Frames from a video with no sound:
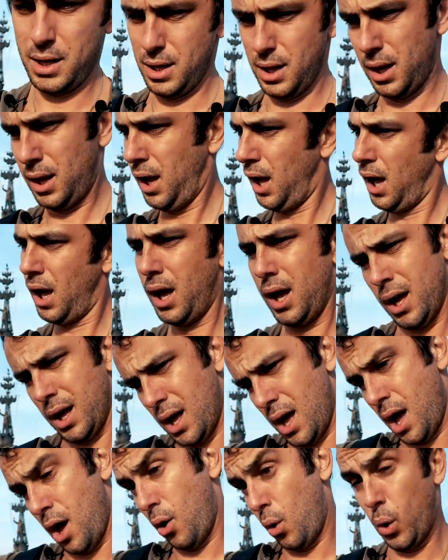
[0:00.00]
oh,
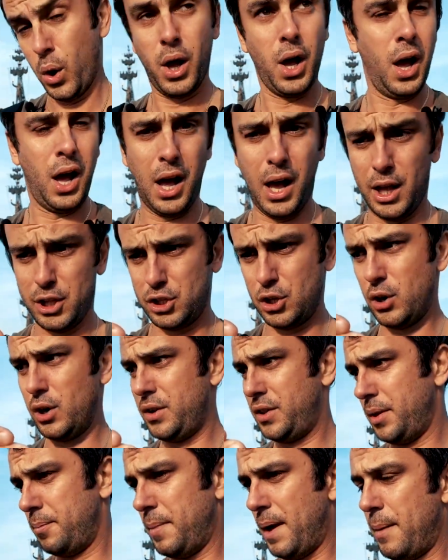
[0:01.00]
oh, oh, I
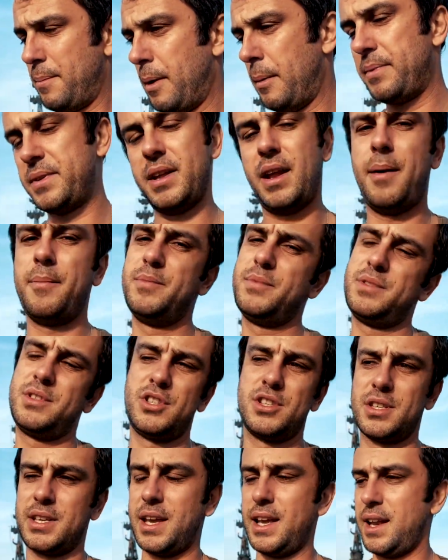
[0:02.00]
turned the map upside. I'm
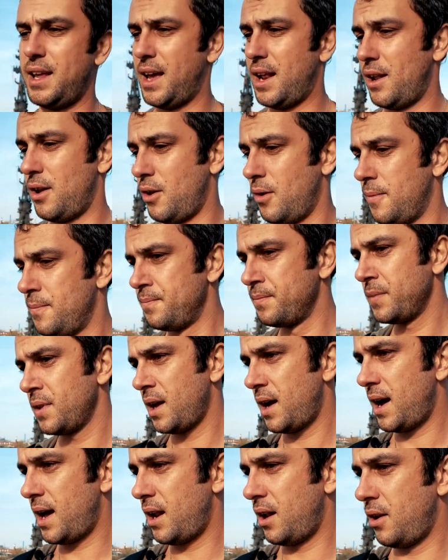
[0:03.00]
just kidding. I don't know.
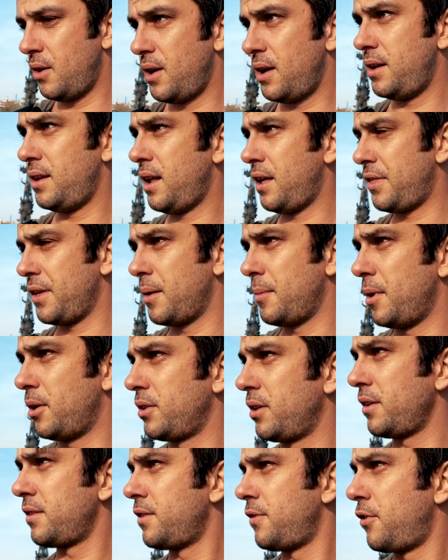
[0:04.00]
I don't know nothing about
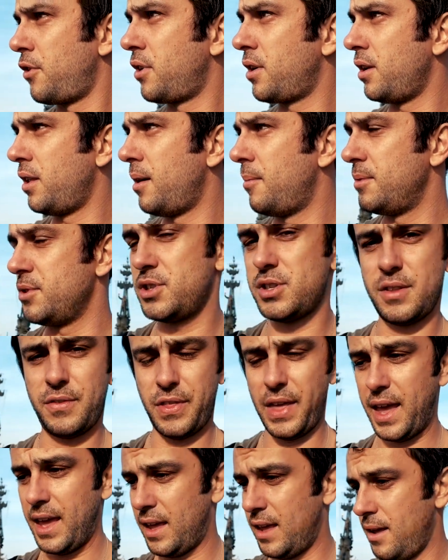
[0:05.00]
Christopher Columbus. Just
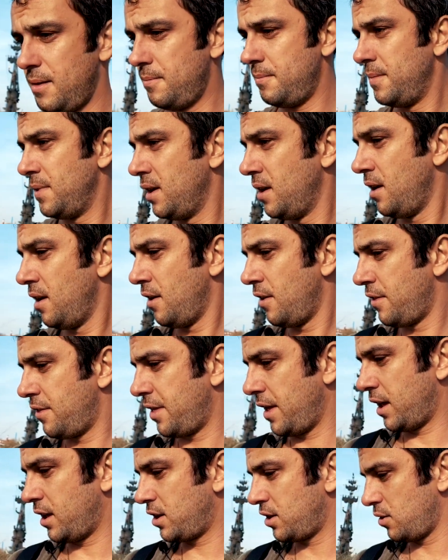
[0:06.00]
thank him.
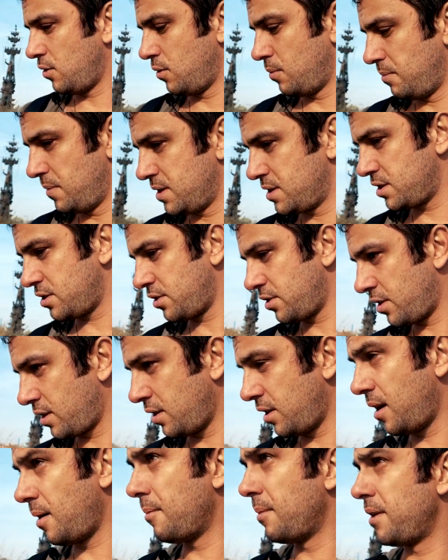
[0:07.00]
Thank you, Mister
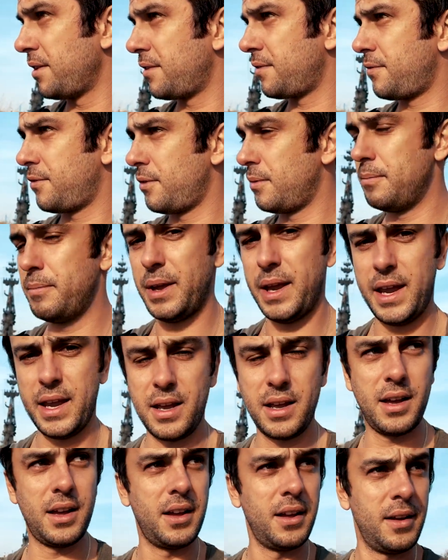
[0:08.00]
Columbus, for
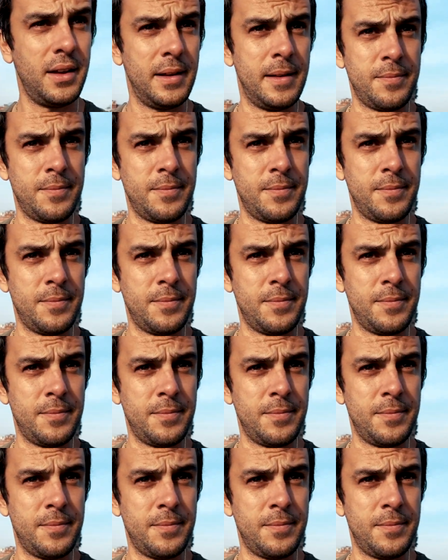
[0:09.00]
being a